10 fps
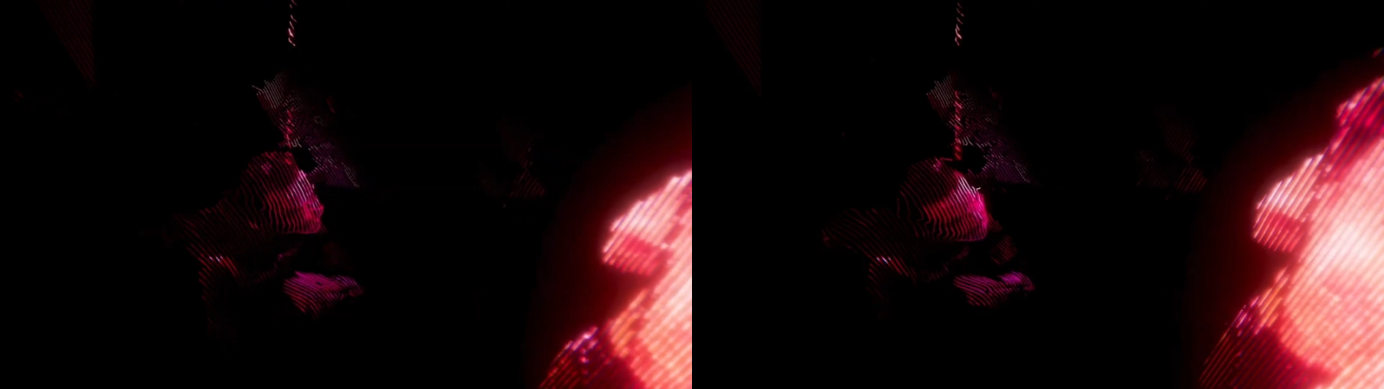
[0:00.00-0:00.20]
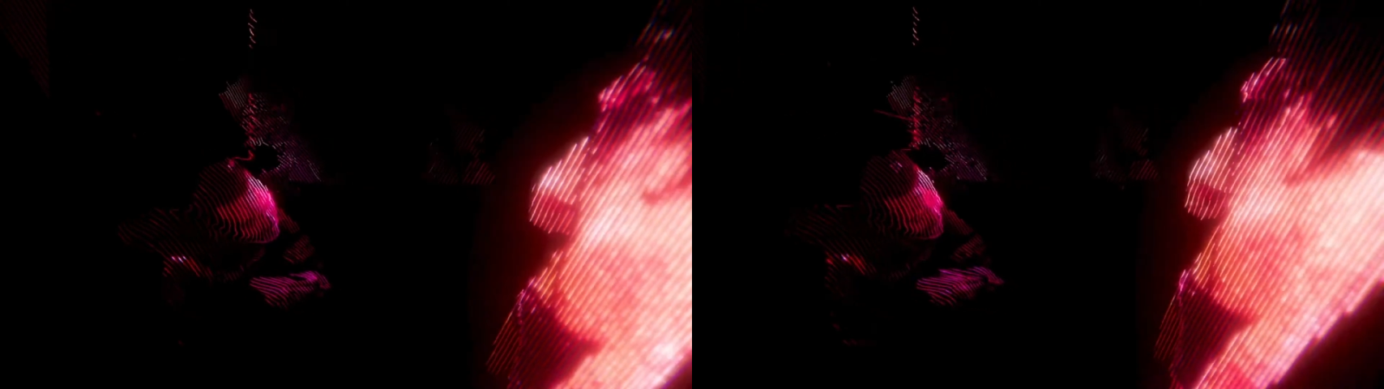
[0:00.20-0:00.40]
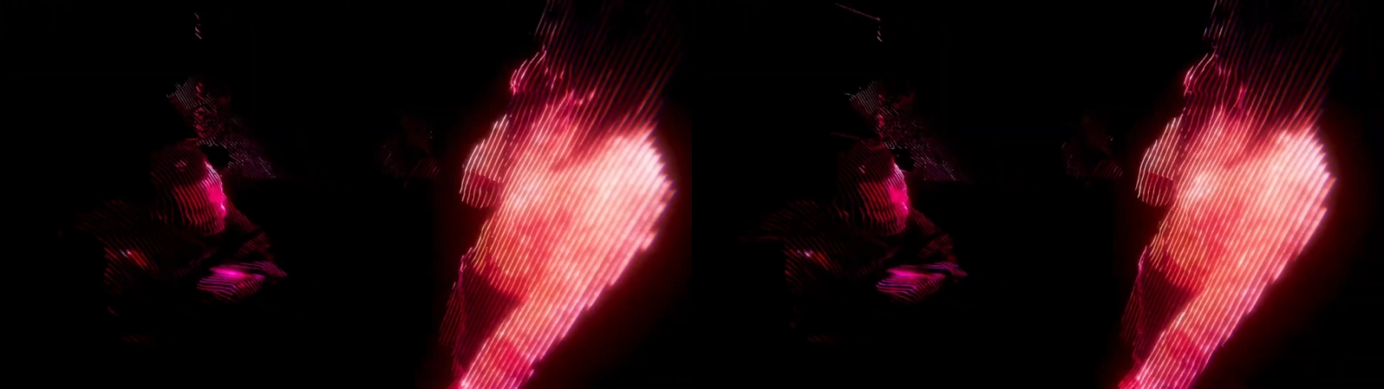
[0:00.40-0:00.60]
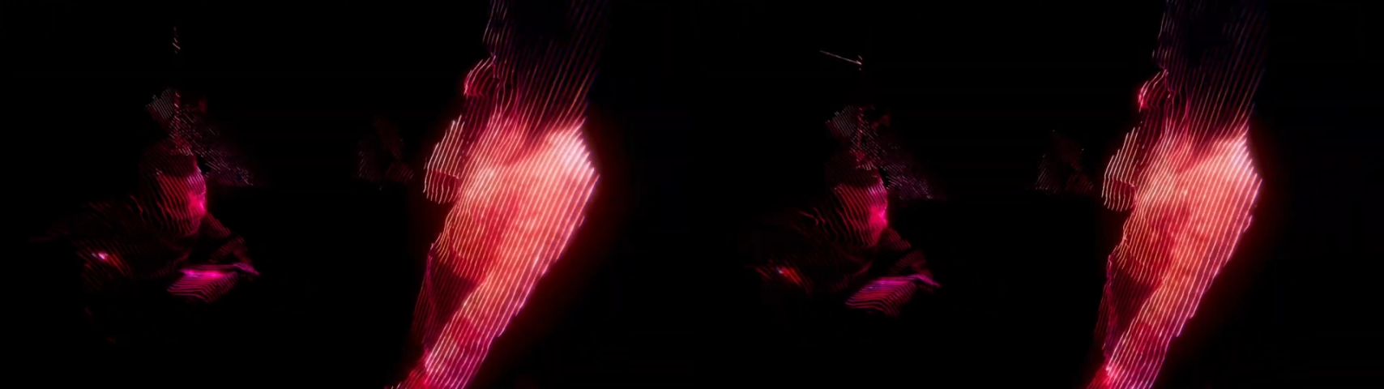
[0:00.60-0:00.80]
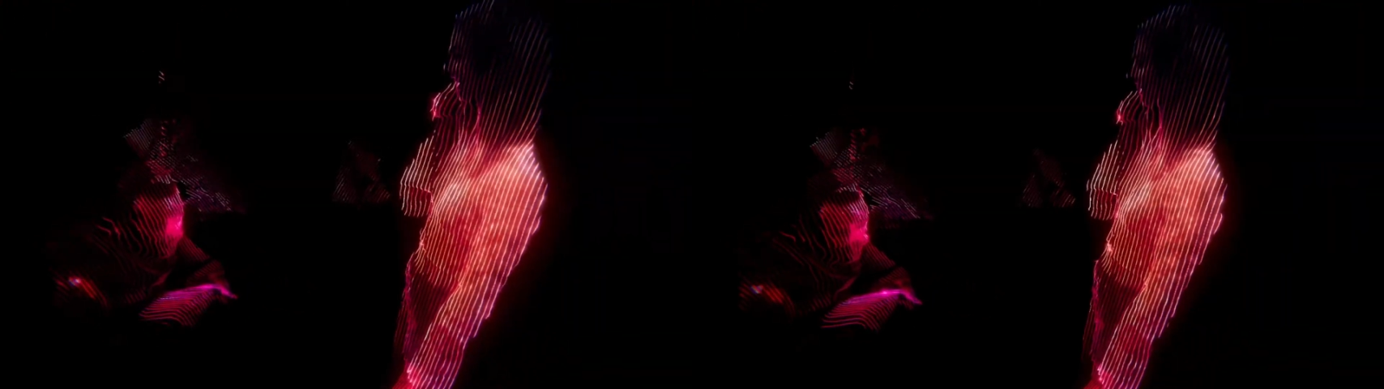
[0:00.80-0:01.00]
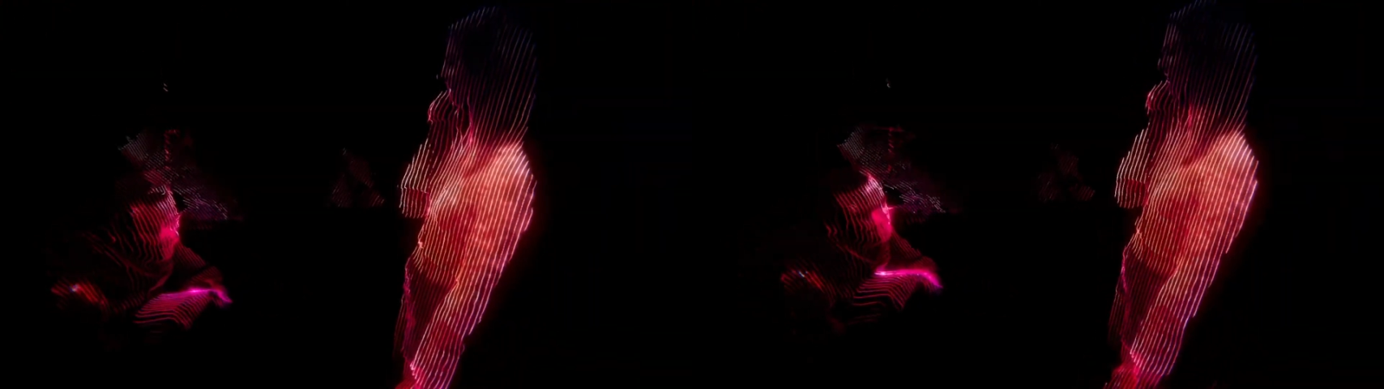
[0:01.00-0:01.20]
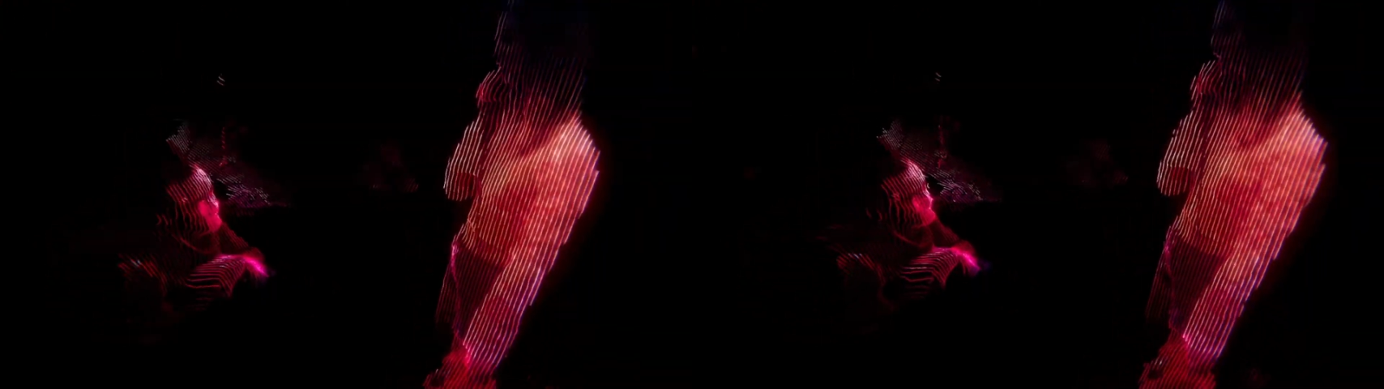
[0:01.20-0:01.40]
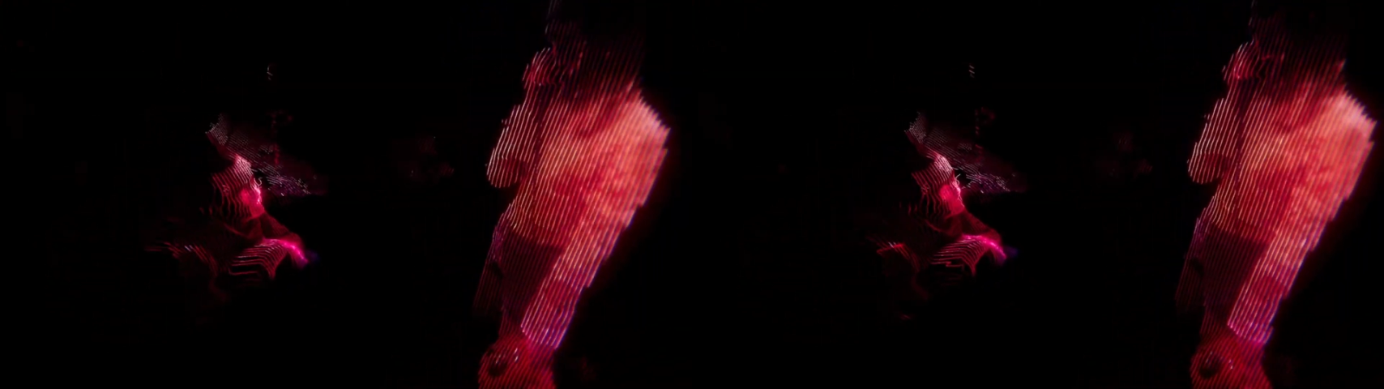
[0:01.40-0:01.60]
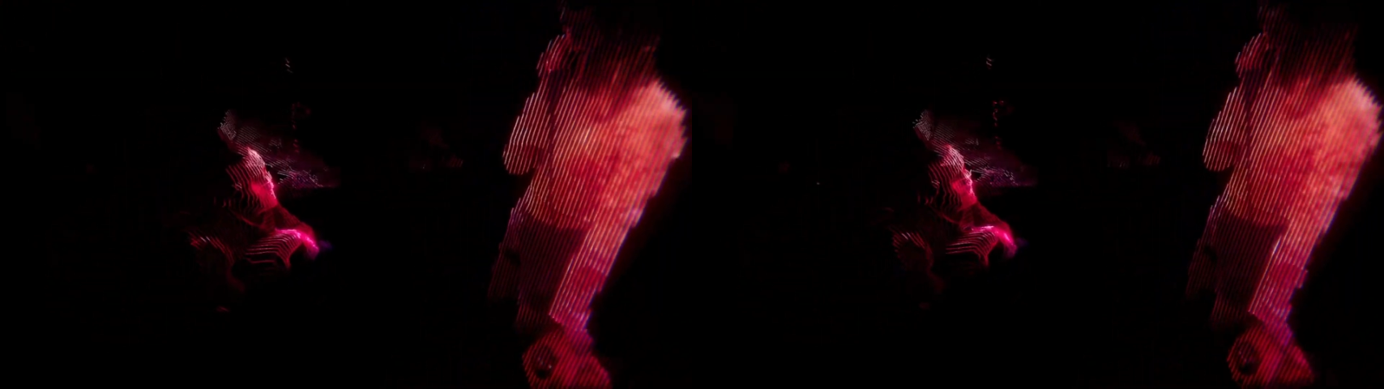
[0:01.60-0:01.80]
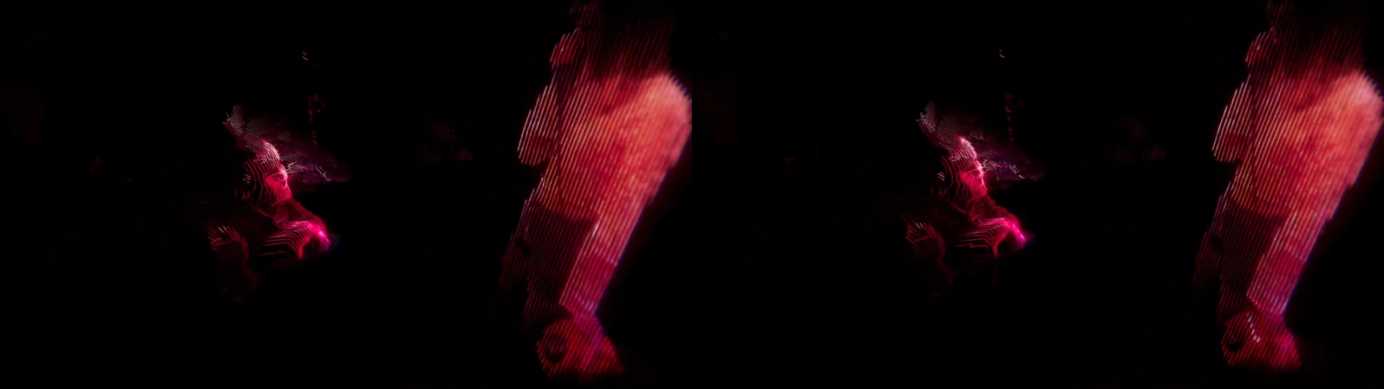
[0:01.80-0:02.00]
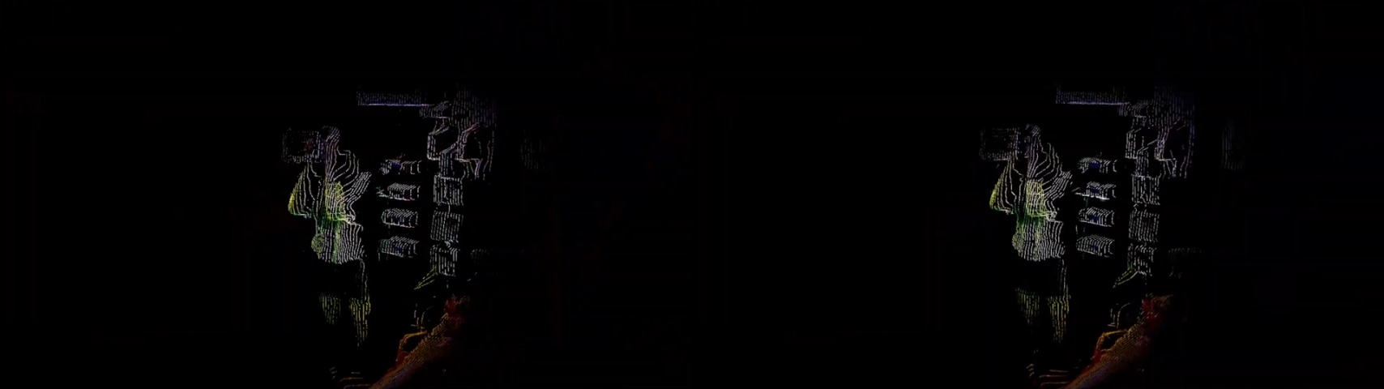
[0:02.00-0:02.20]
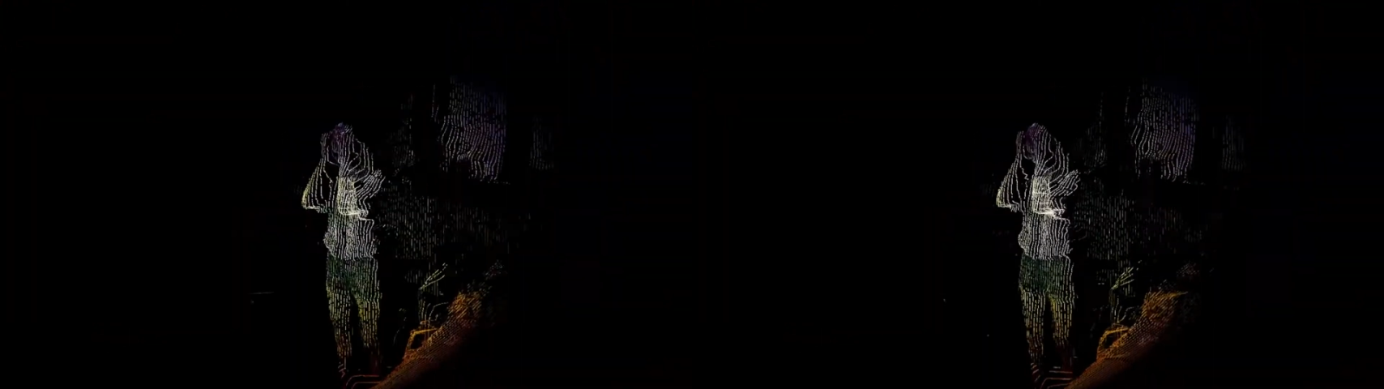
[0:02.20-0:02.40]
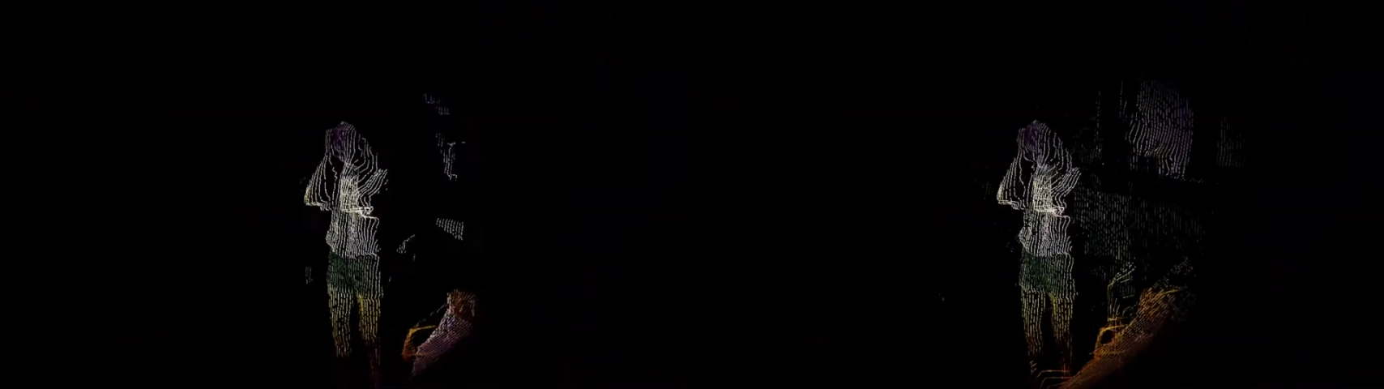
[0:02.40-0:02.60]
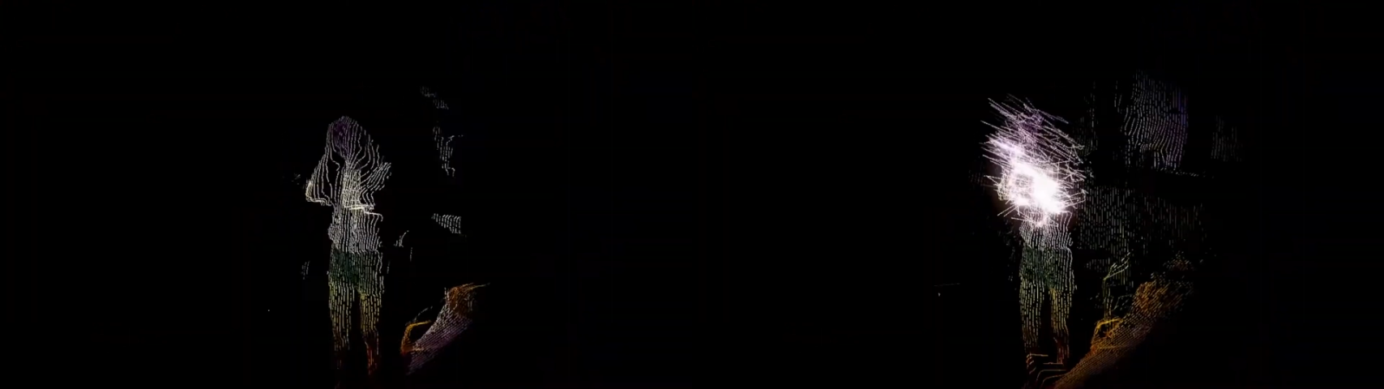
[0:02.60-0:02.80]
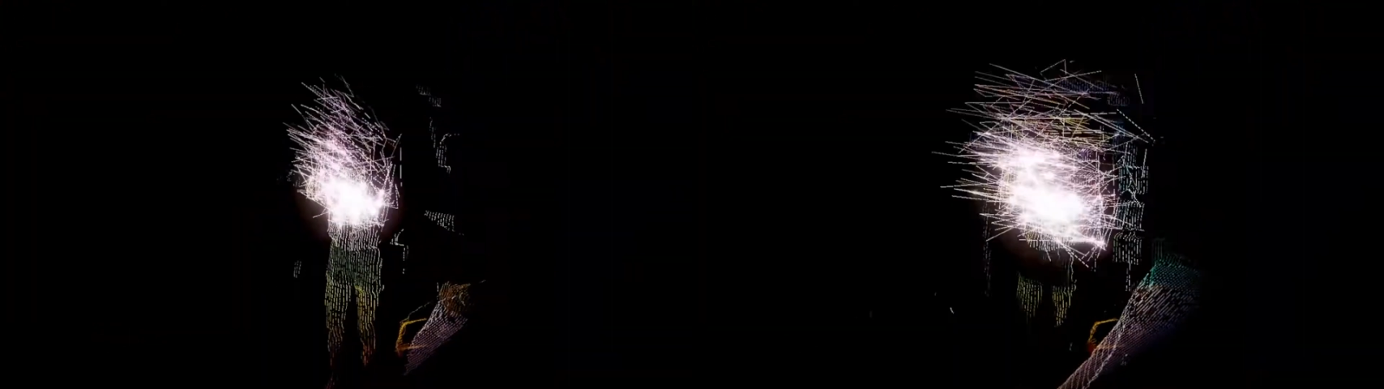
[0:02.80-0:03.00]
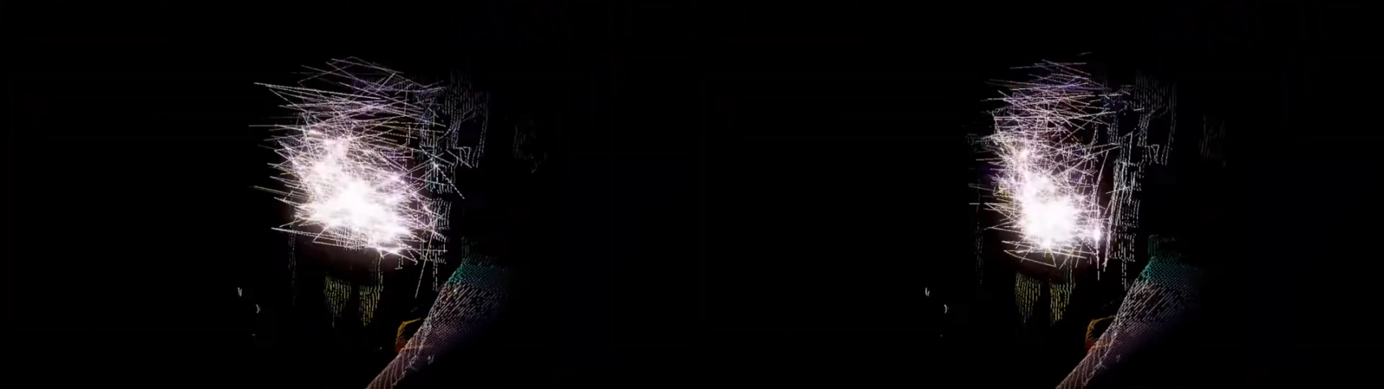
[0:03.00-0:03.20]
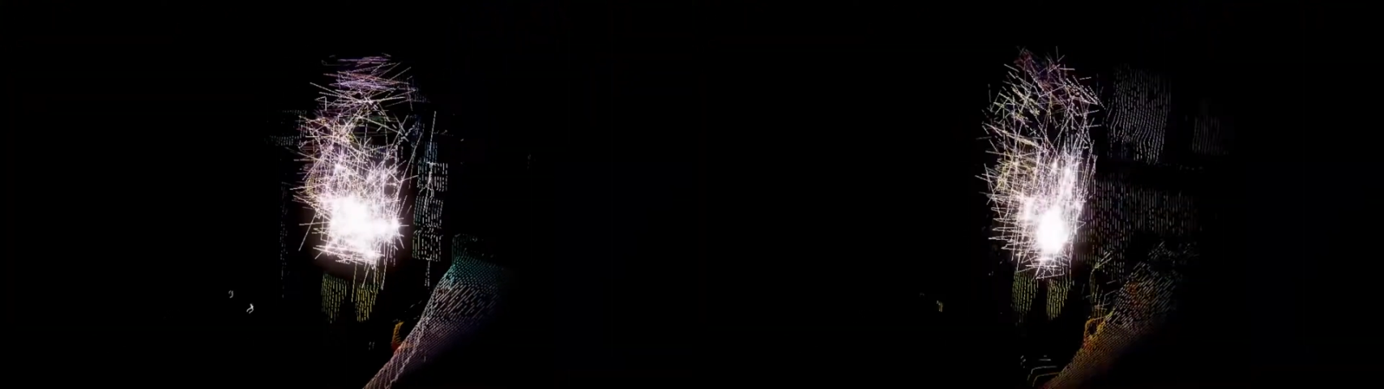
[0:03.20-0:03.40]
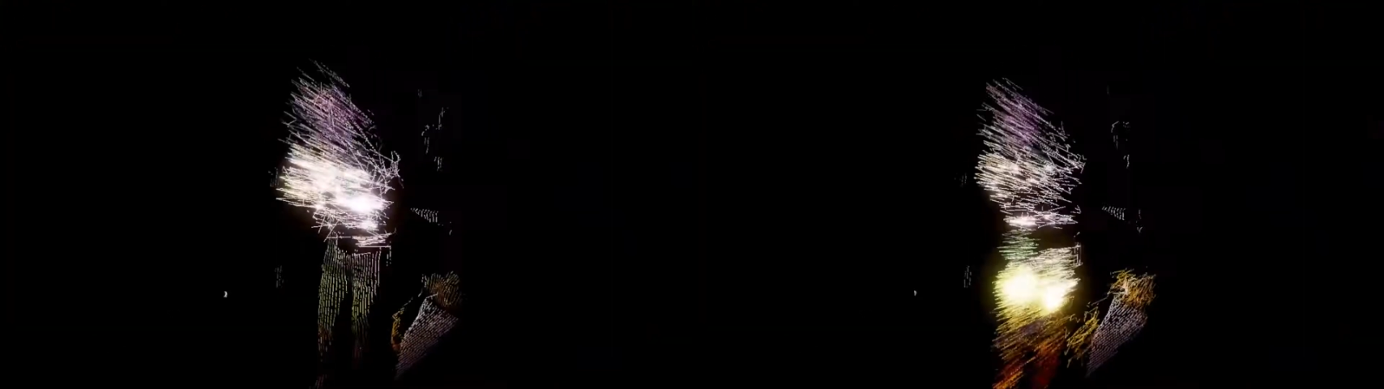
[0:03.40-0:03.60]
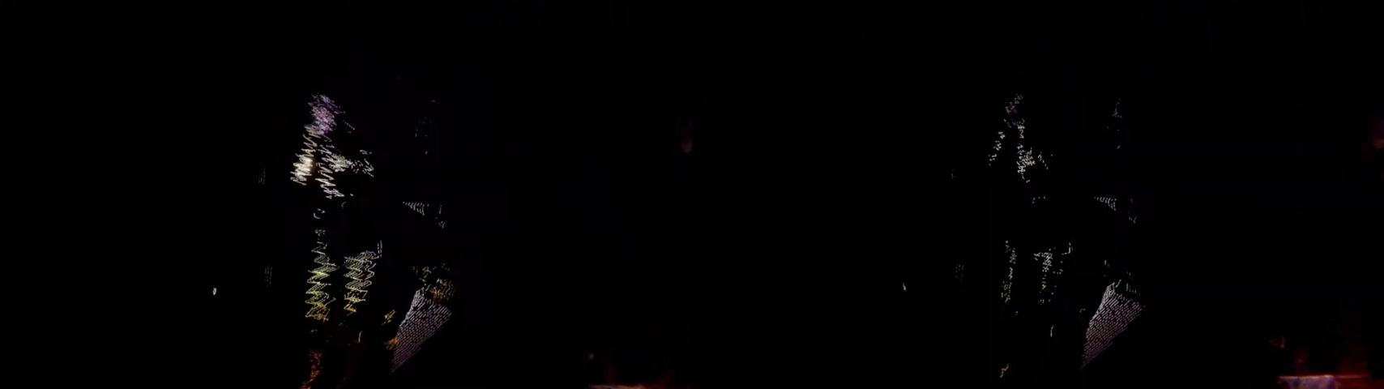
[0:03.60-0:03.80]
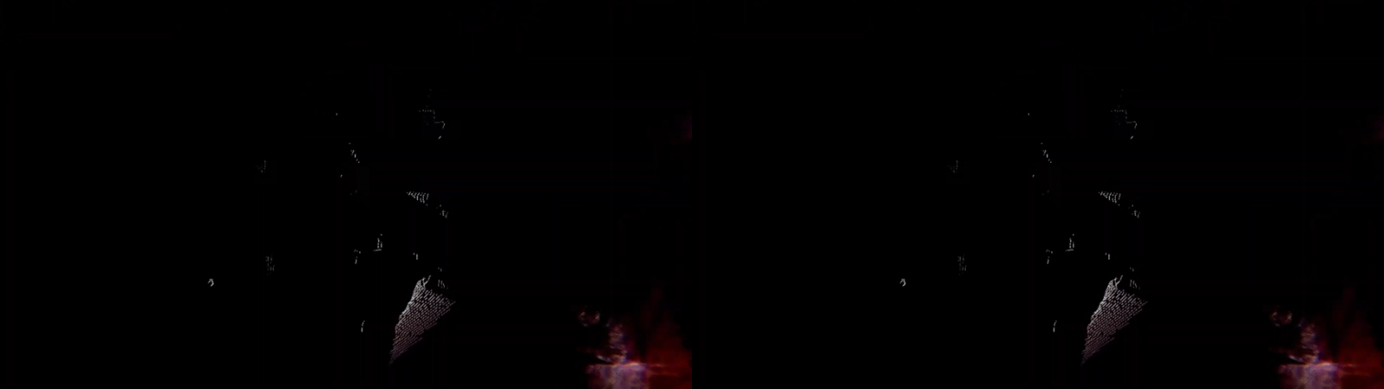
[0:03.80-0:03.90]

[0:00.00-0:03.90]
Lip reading: (no speaker visible)